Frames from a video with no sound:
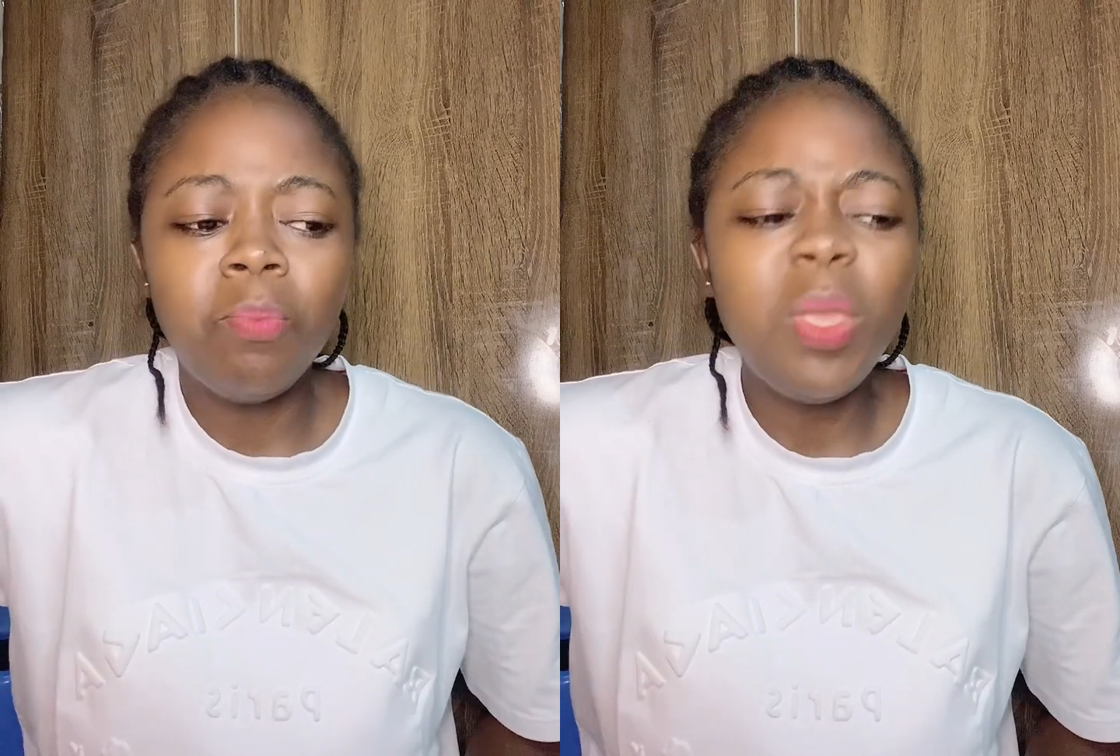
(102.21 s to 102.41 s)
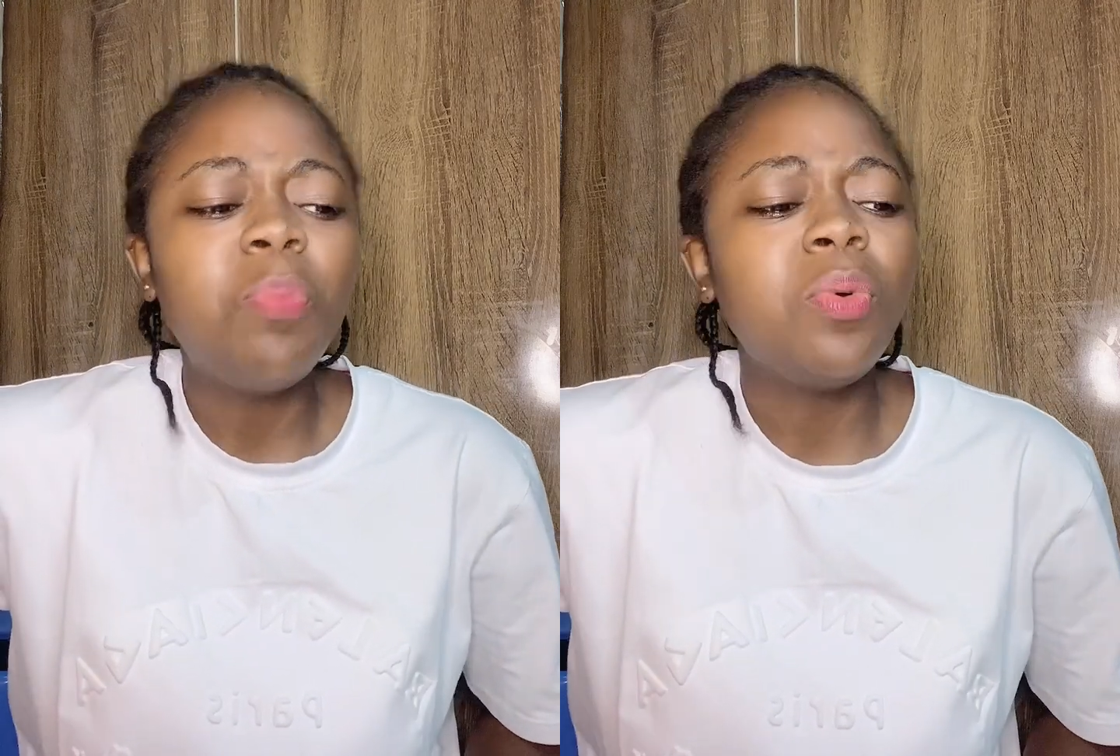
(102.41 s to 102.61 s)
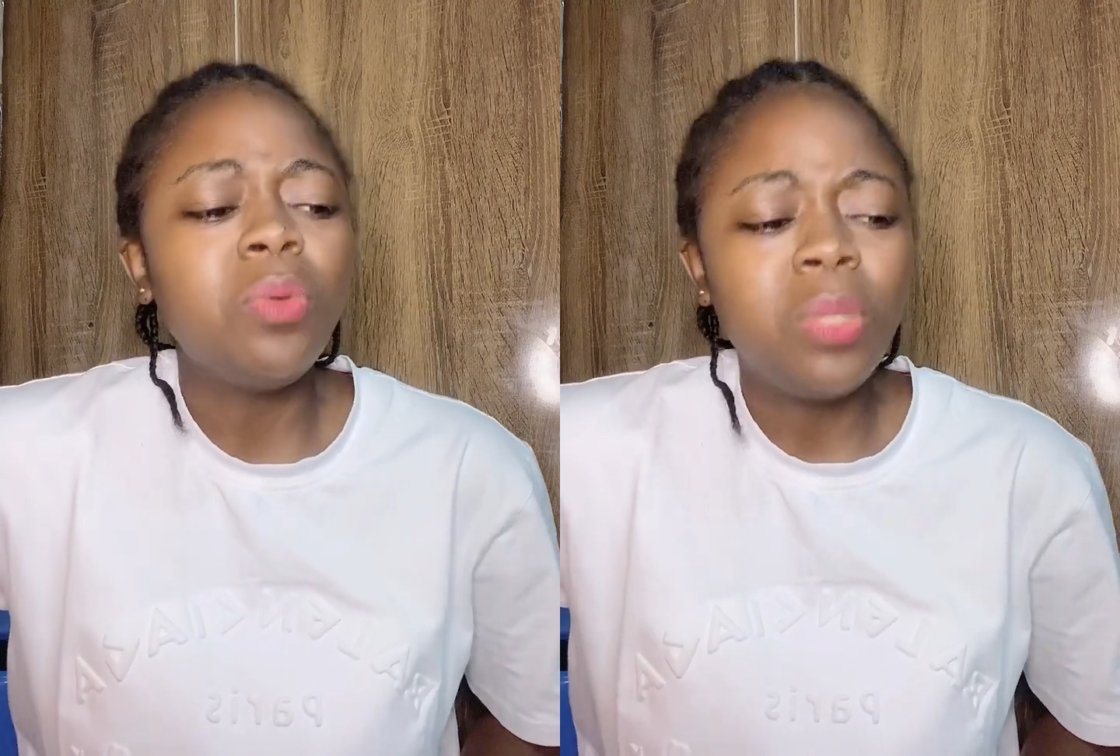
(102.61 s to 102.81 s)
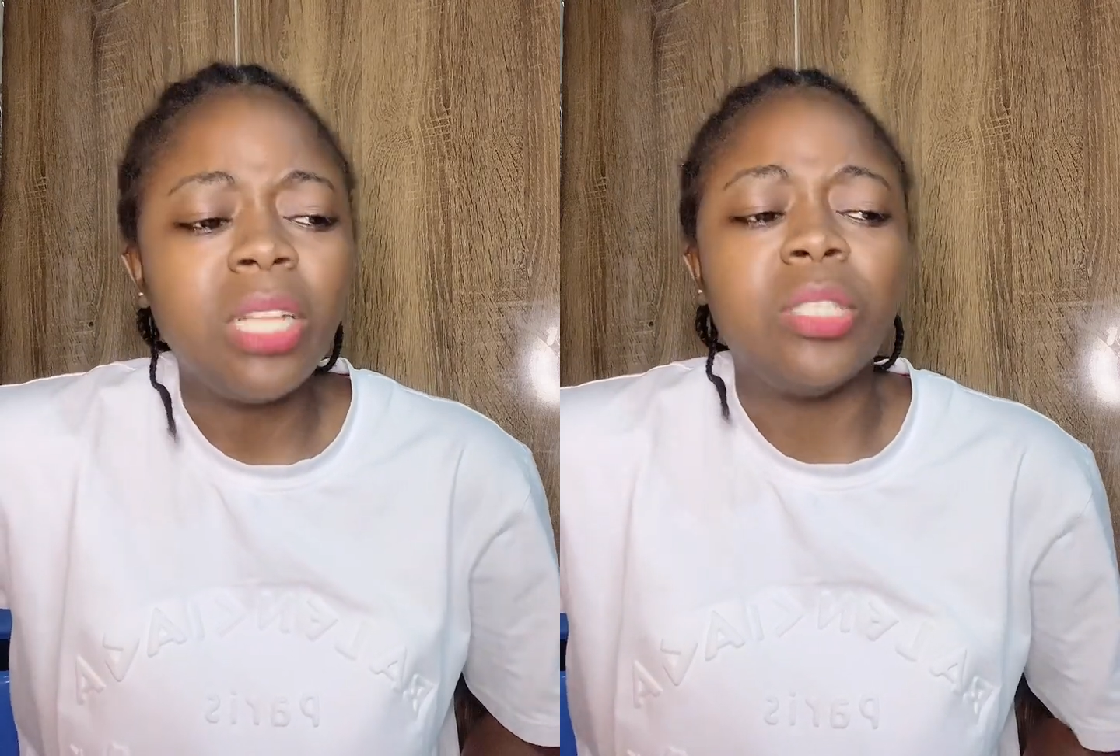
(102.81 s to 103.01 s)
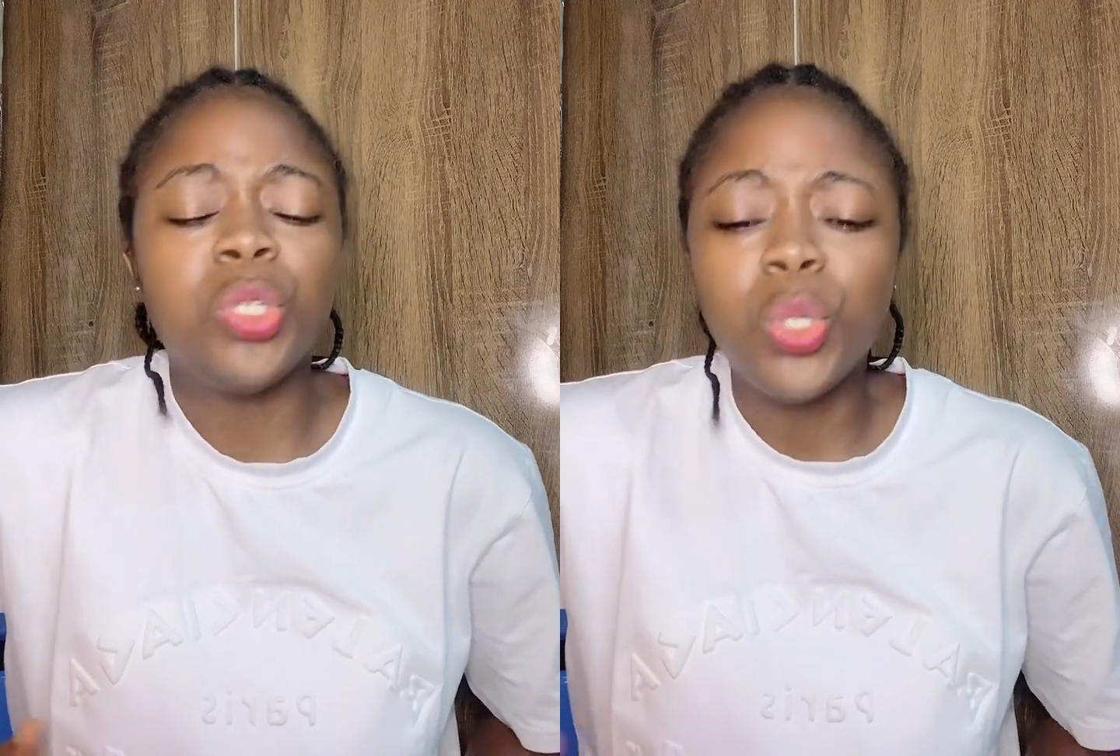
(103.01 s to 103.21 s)
people
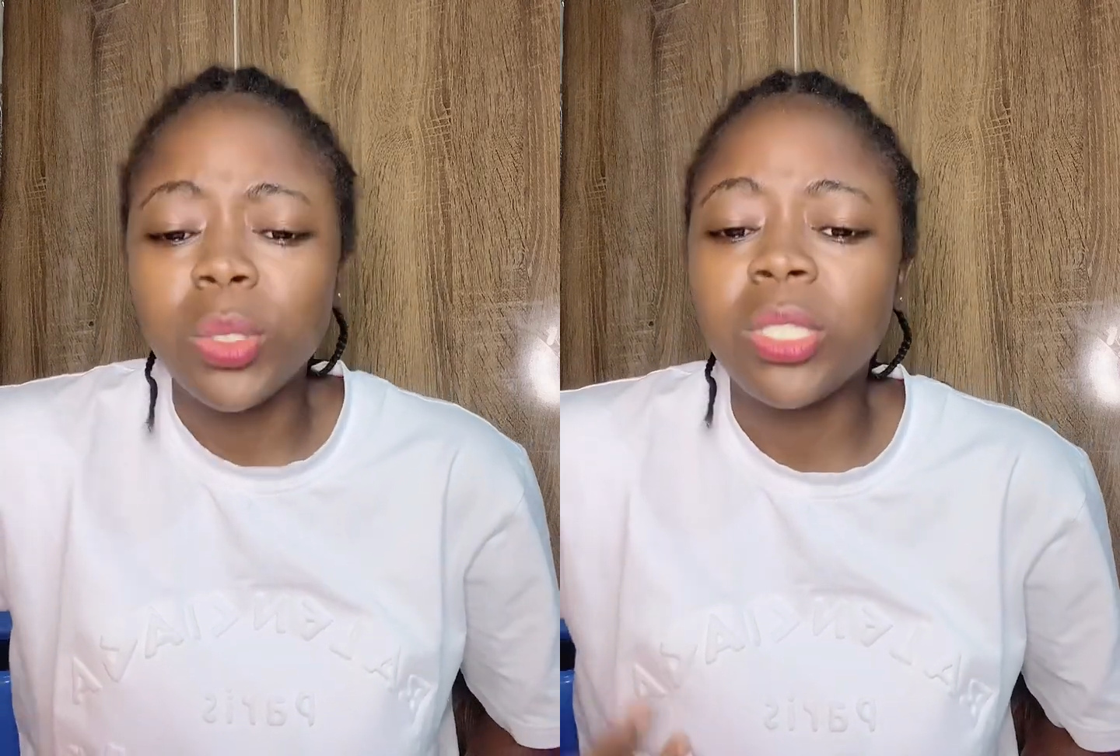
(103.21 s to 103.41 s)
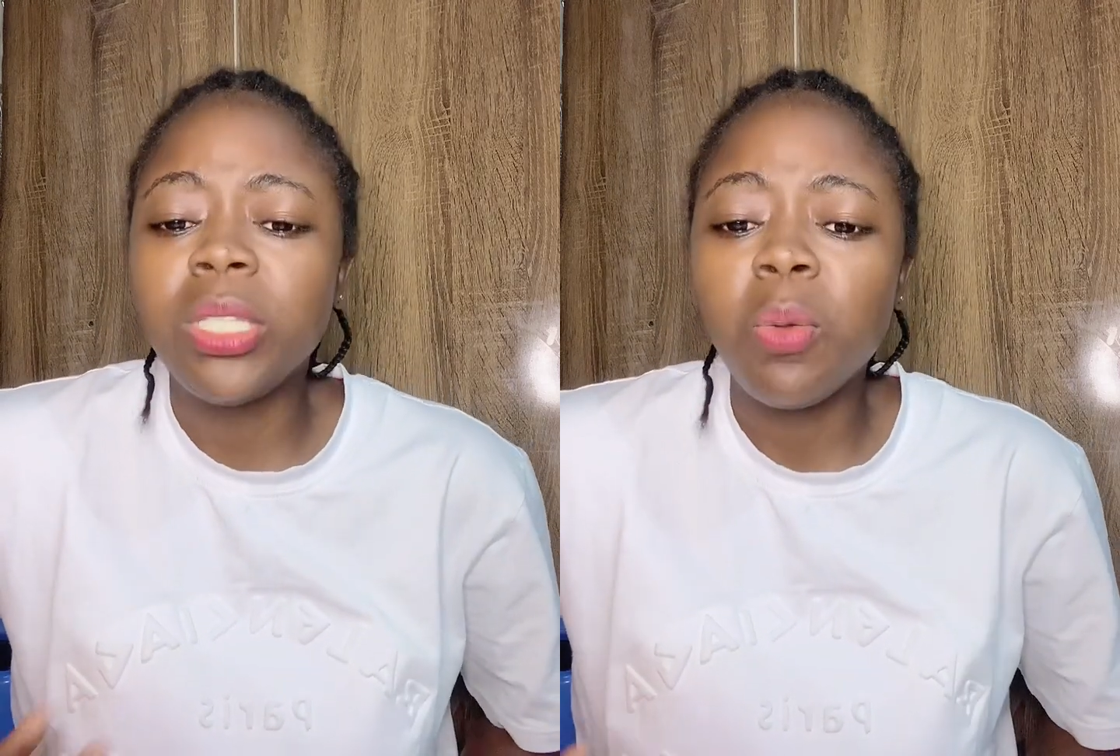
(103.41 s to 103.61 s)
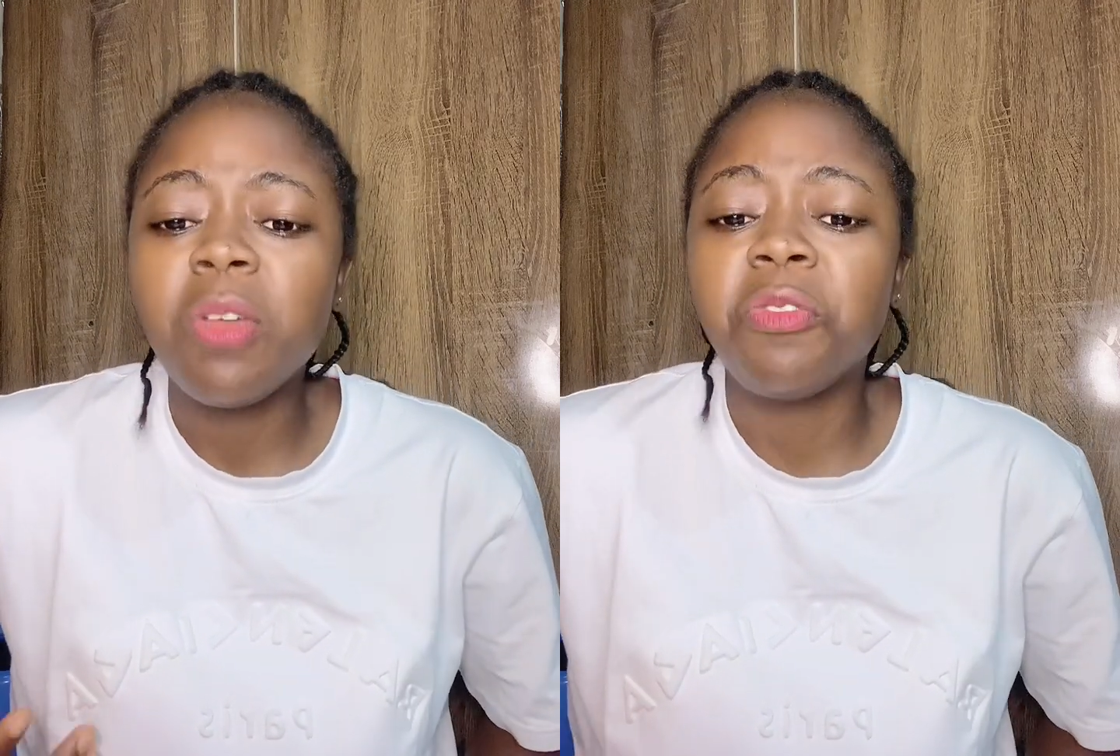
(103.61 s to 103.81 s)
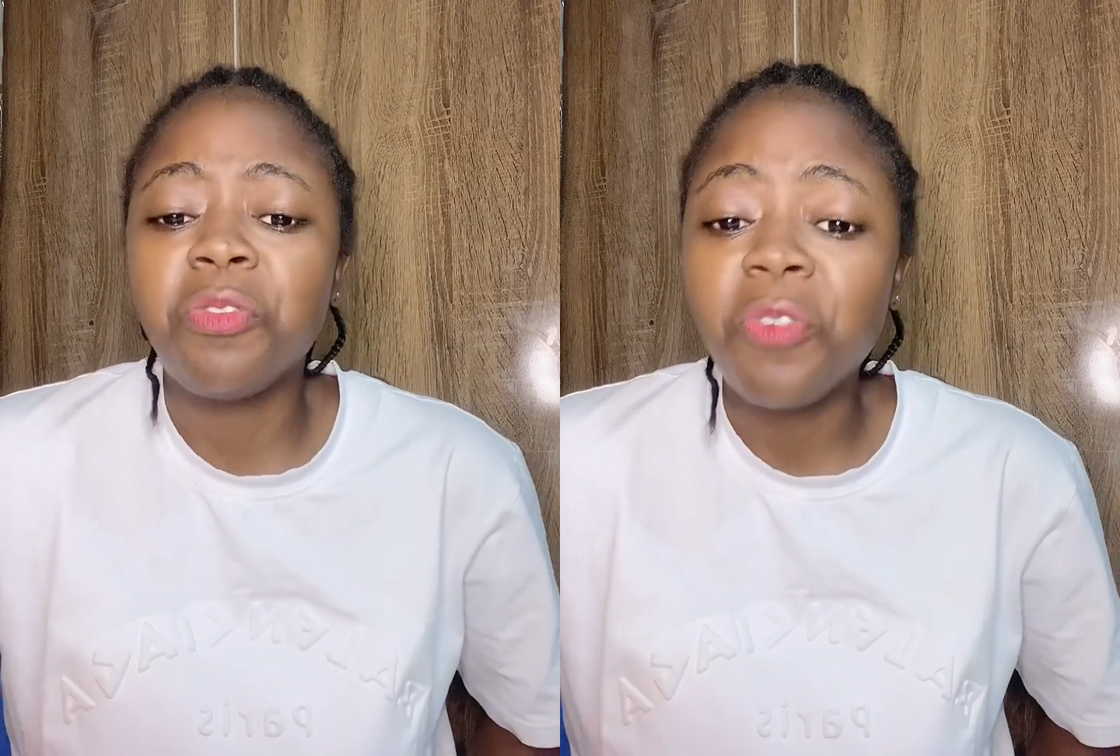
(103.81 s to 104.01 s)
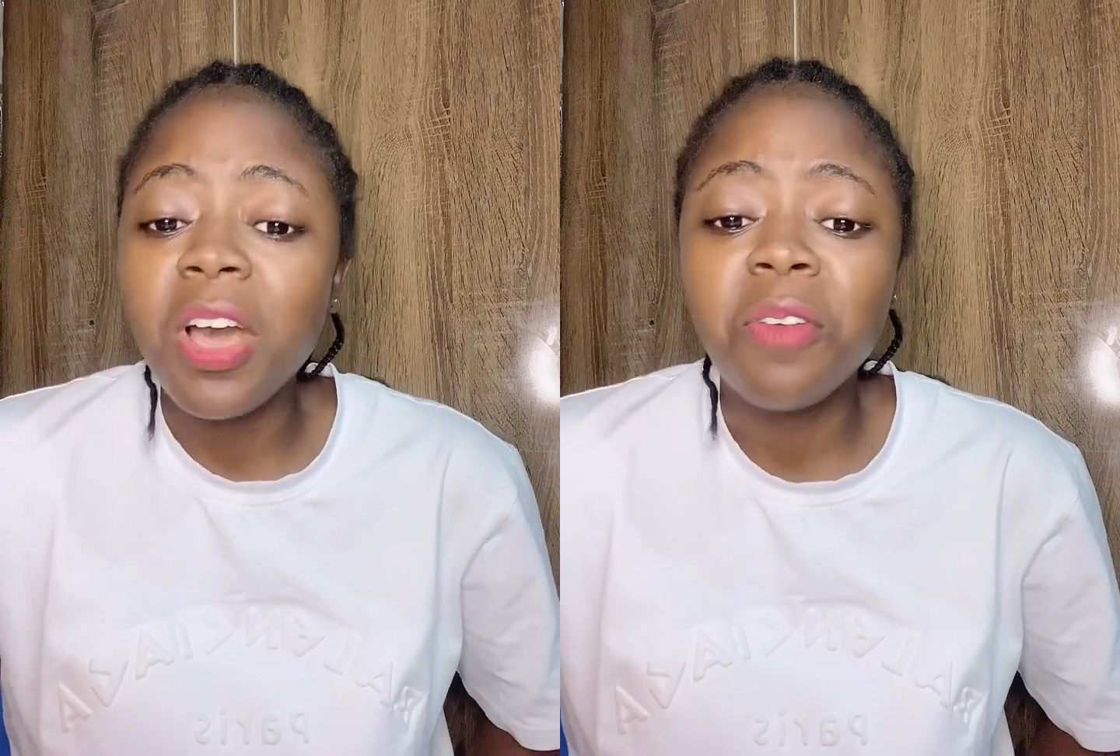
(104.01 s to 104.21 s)
that thought they were
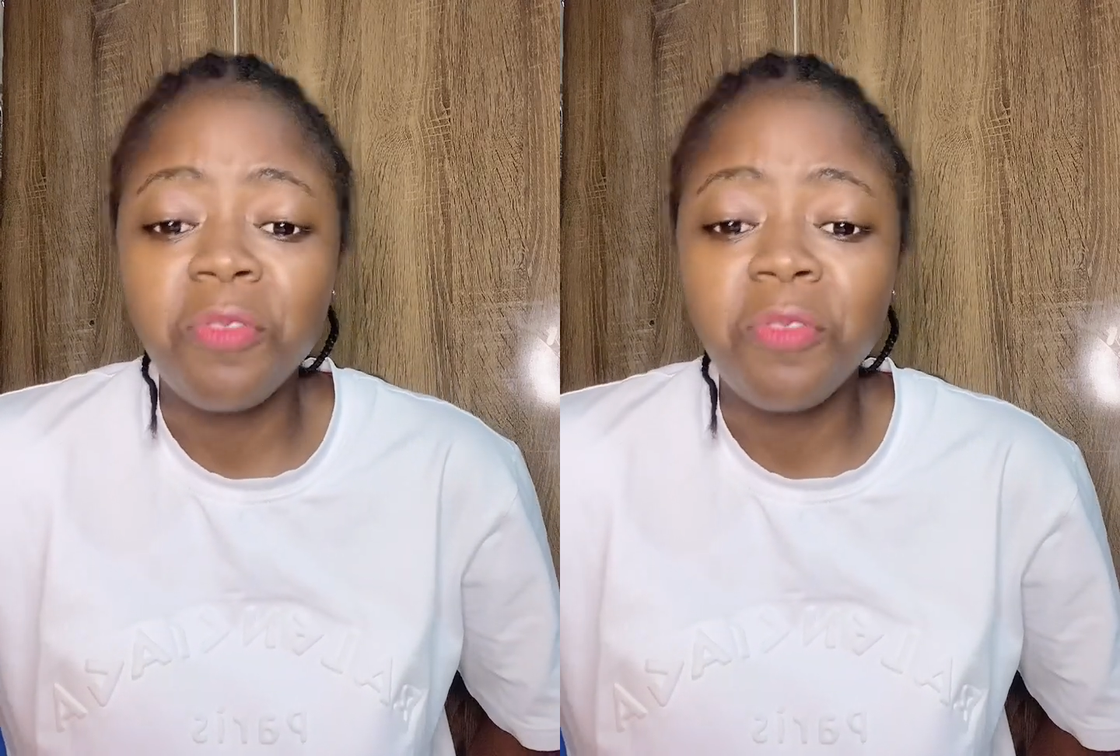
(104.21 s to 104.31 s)
far,